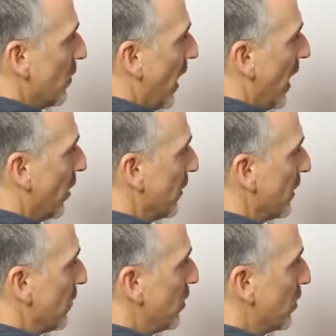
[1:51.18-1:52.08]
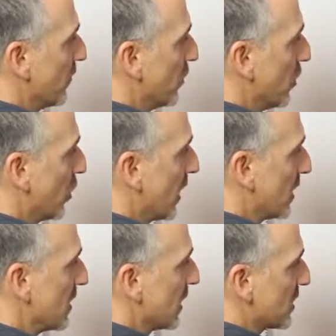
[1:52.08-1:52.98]
healthy, beautiful
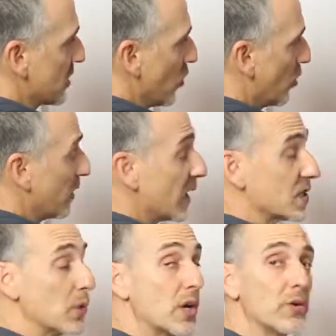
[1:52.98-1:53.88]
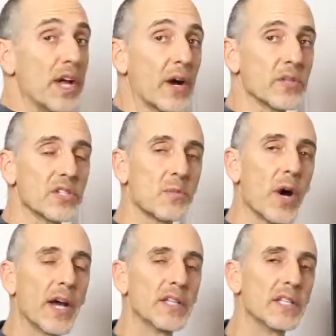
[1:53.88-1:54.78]
looking discs. Normally as we go down the
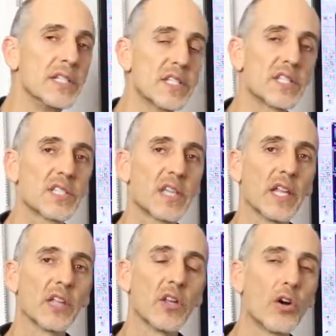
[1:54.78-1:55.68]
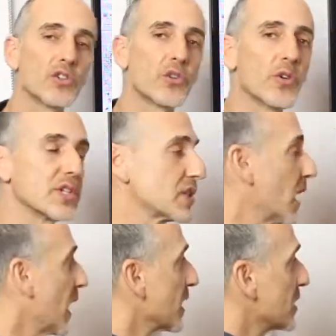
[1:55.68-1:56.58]
spine, the discs get larger in
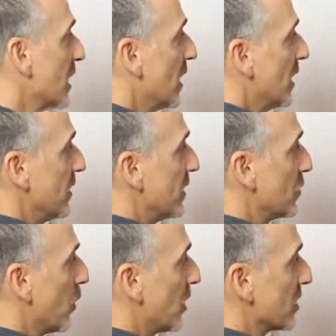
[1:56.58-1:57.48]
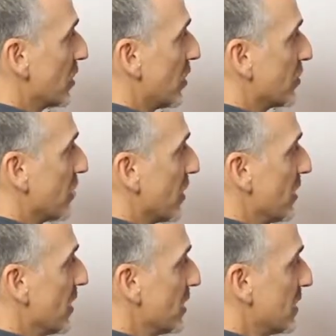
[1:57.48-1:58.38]
size. This one is larger
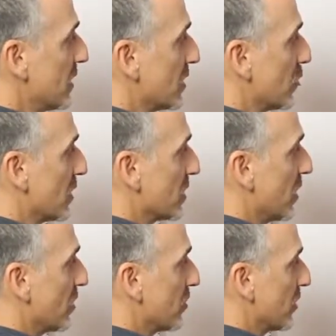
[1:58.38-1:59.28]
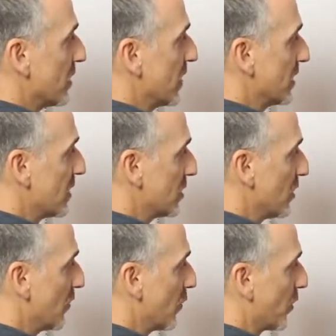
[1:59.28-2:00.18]
than this one is larger than this, and
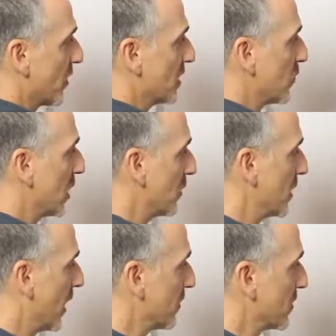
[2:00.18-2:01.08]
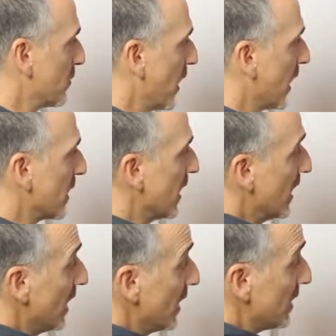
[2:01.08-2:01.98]
so forth as we go down the spine.
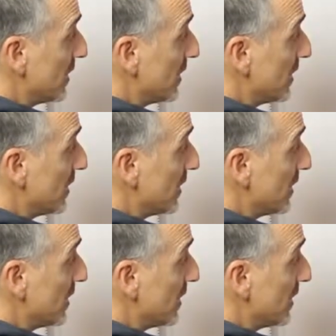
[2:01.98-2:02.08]
The